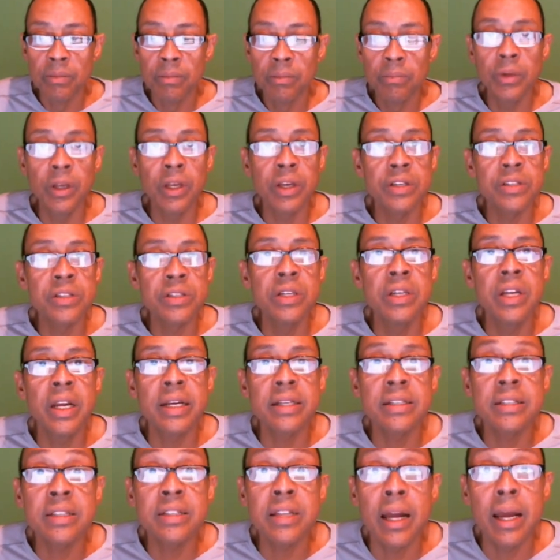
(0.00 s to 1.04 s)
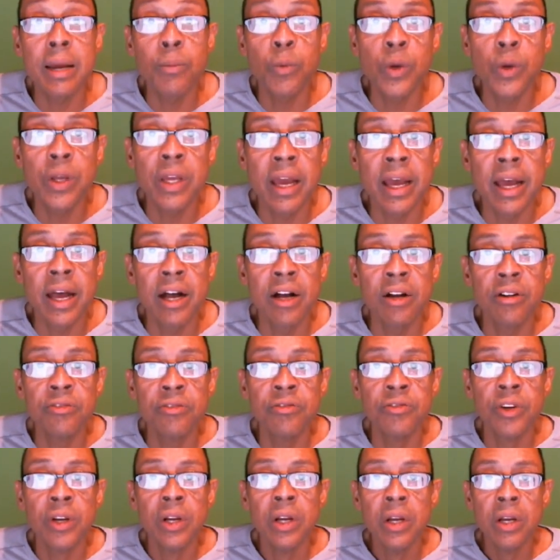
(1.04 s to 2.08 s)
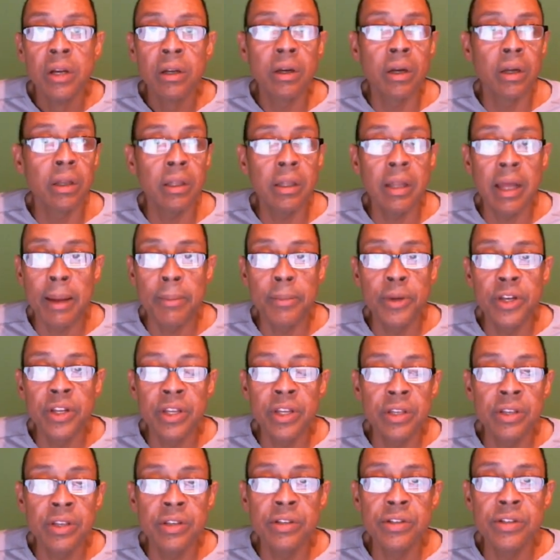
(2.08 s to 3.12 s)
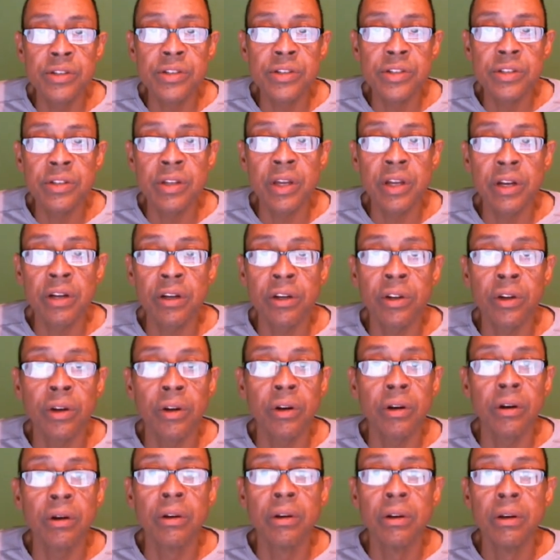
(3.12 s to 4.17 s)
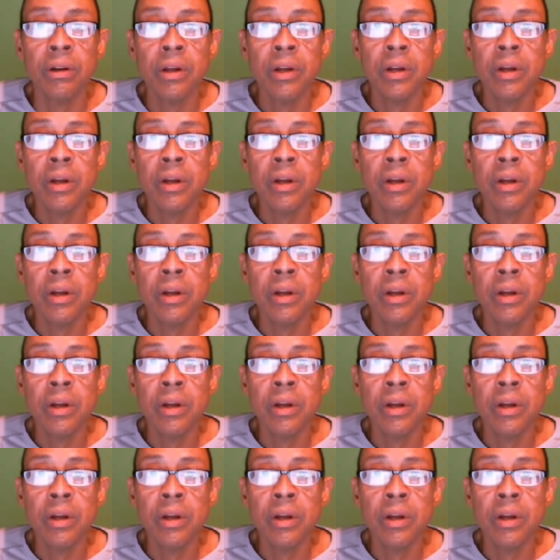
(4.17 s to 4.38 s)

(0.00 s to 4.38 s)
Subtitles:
because the next time we have calamities that occur,